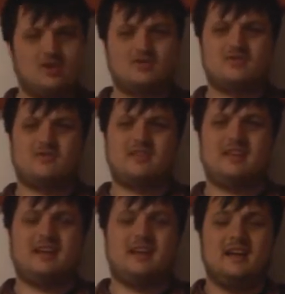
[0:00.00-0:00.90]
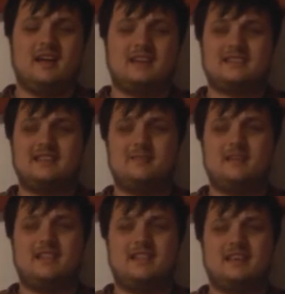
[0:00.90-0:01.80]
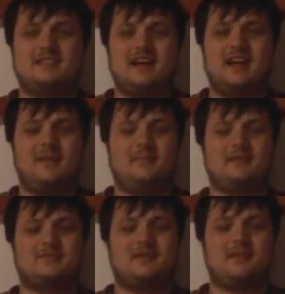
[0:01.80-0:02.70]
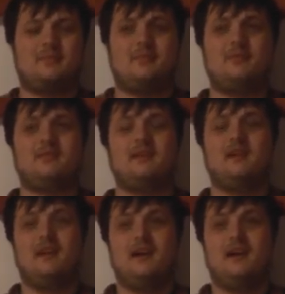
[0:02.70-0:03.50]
So yeah, a similar thing happens when I put